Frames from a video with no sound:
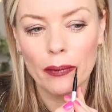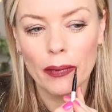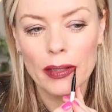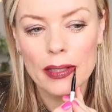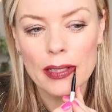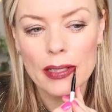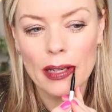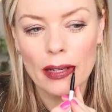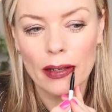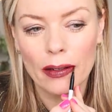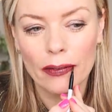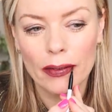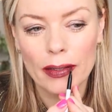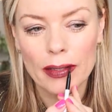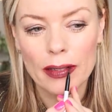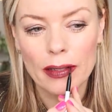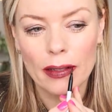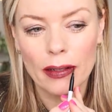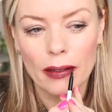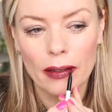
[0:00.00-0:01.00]
on myself
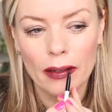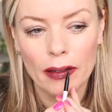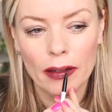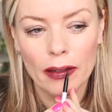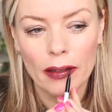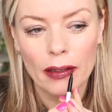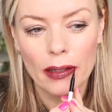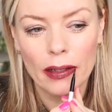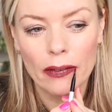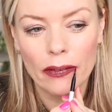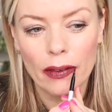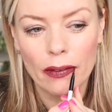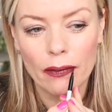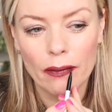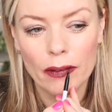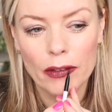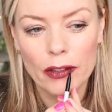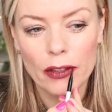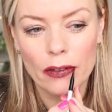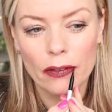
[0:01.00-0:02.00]
is that if
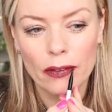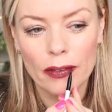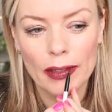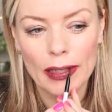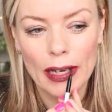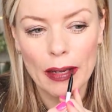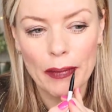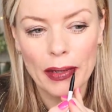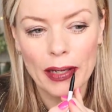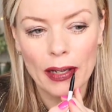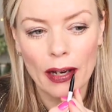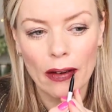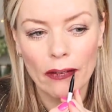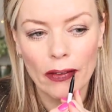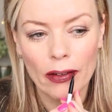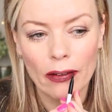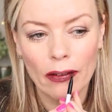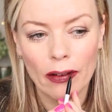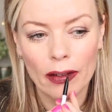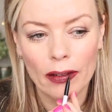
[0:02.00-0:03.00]
I'm sort of glamming up,
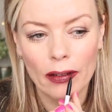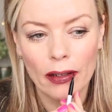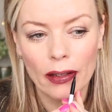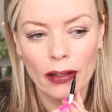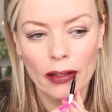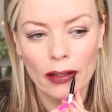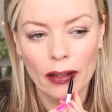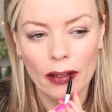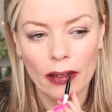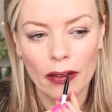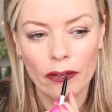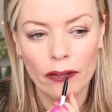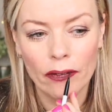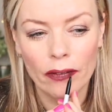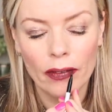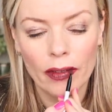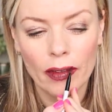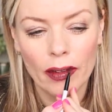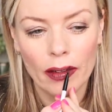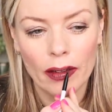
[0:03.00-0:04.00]
I quite like
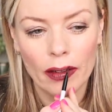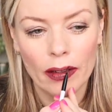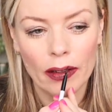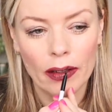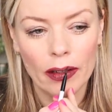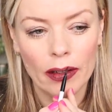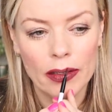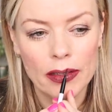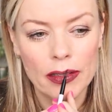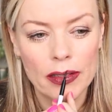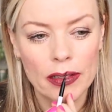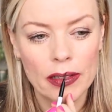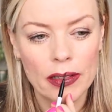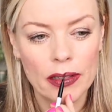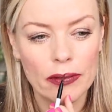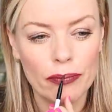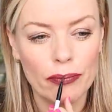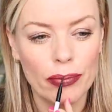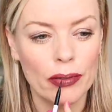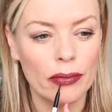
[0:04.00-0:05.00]
a
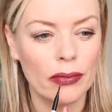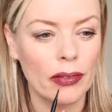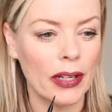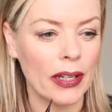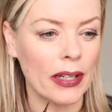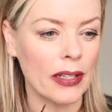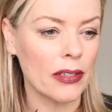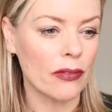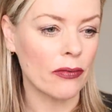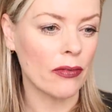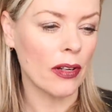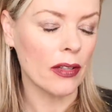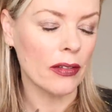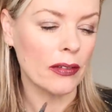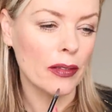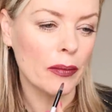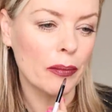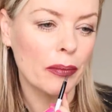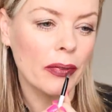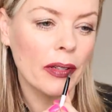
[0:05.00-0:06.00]
deeper red rather
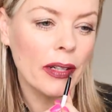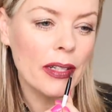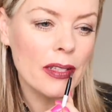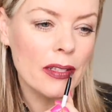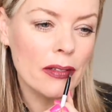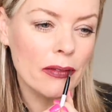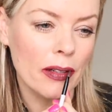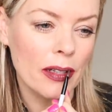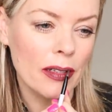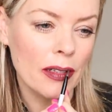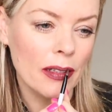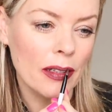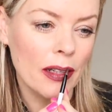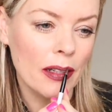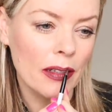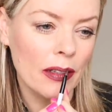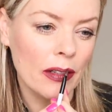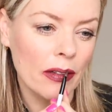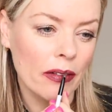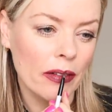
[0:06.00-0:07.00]
than a brighter red. I
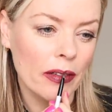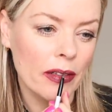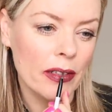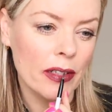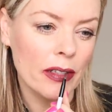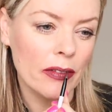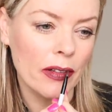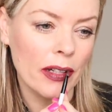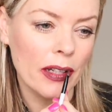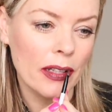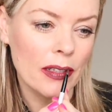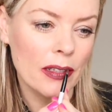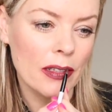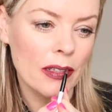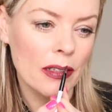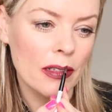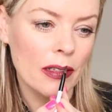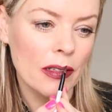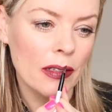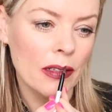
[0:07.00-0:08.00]
like the orangey
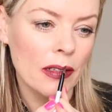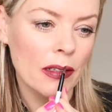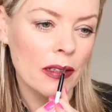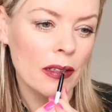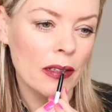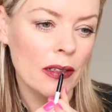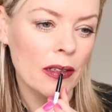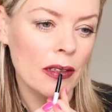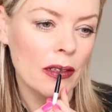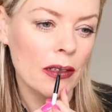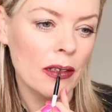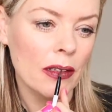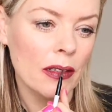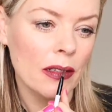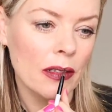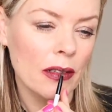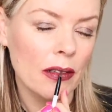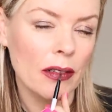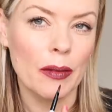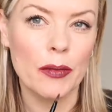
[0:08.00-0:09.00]
reds
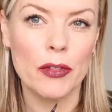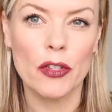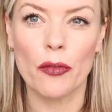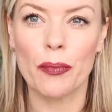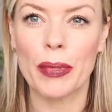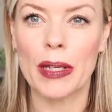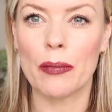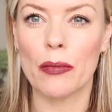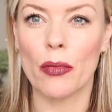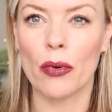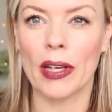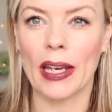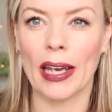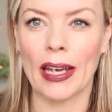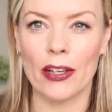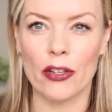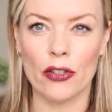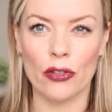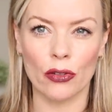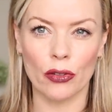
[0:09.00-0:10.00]
and I'm sort of being more
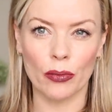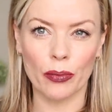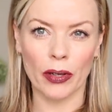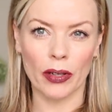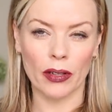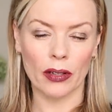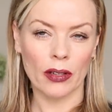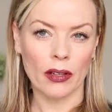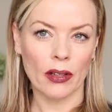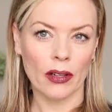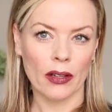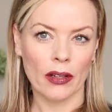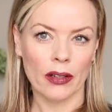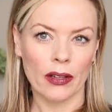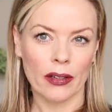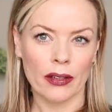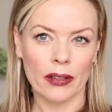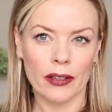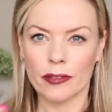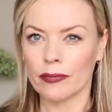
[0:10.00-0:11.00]
casual, but
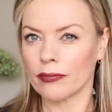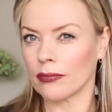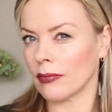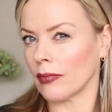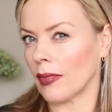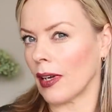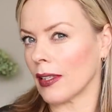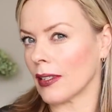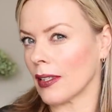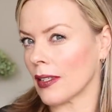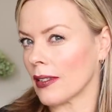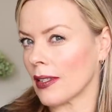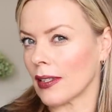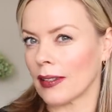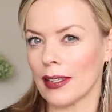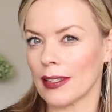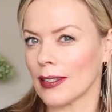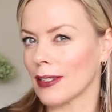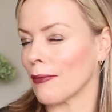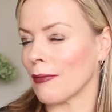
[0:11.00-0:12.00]
I just
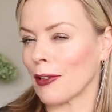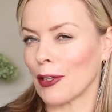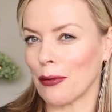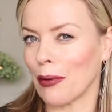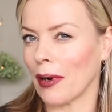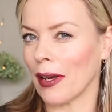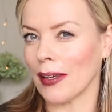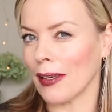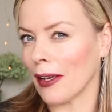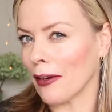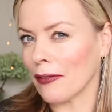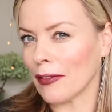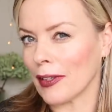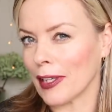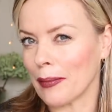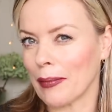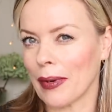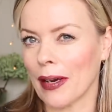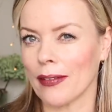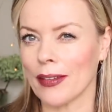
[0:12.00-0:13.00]
think there's something quite
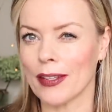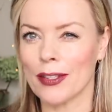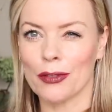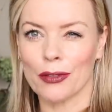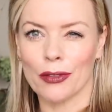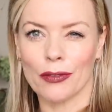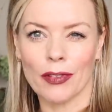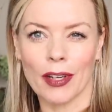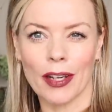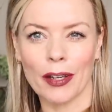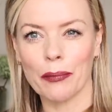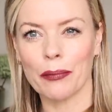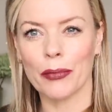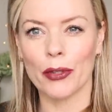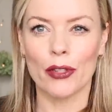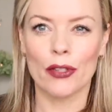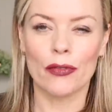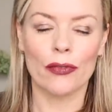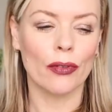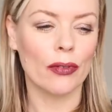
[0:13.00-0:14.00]
lovely about this sort of like
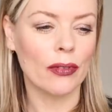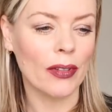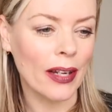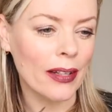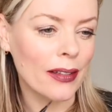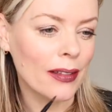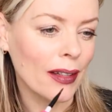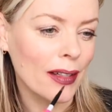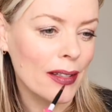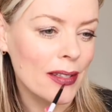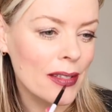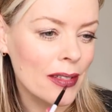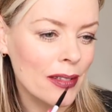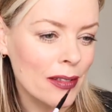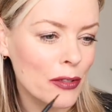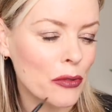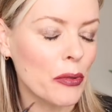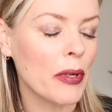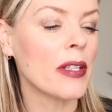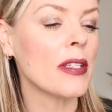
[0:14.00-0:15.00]
beautiful like
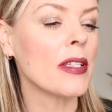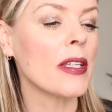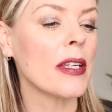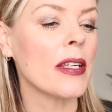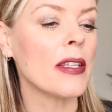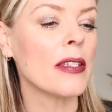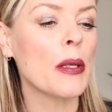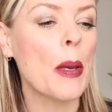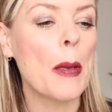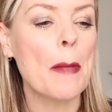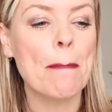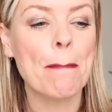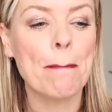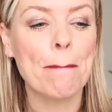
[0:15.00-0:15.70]
1920s